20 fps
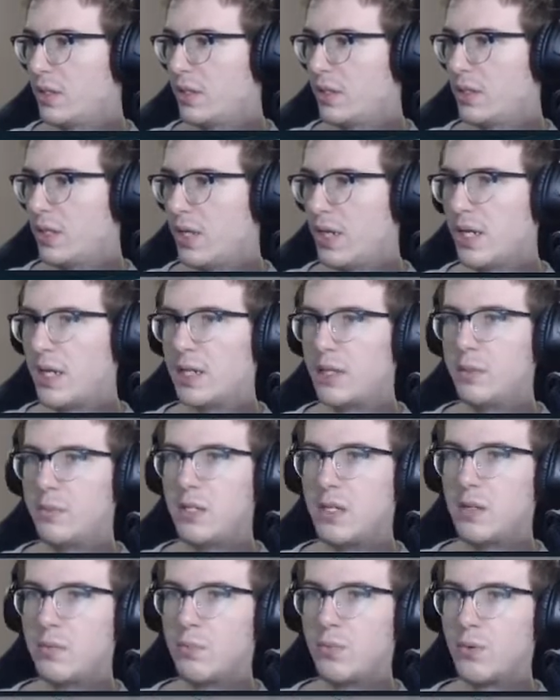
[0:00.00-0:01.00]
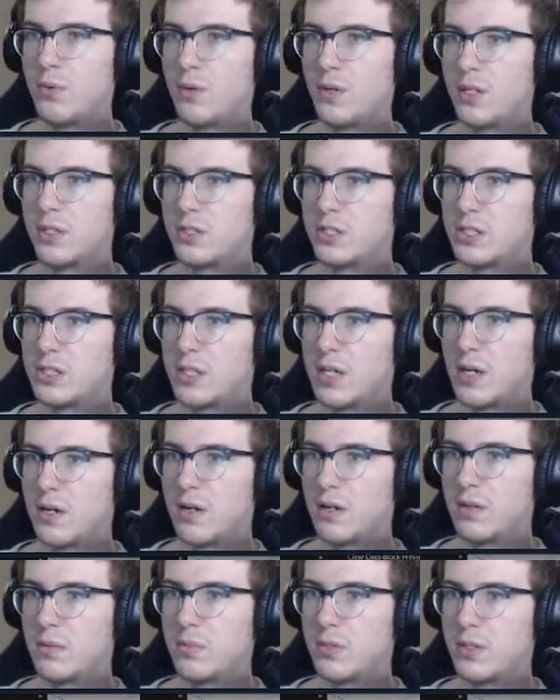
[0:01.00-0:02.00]
And let me import a
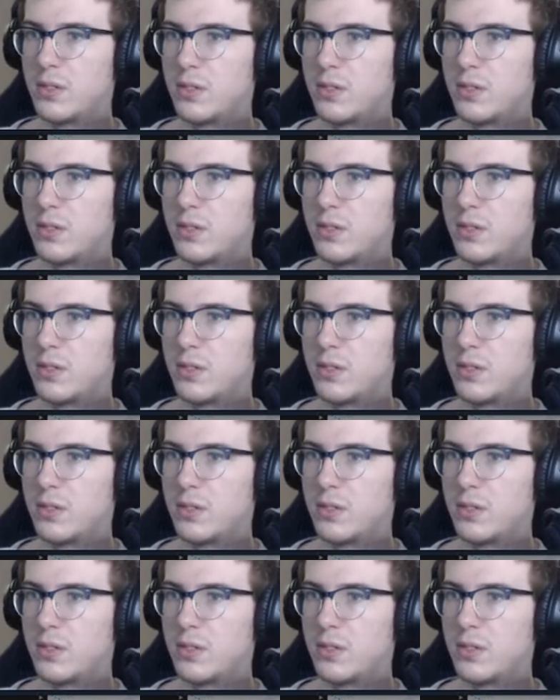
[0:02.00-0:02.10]
Scarab.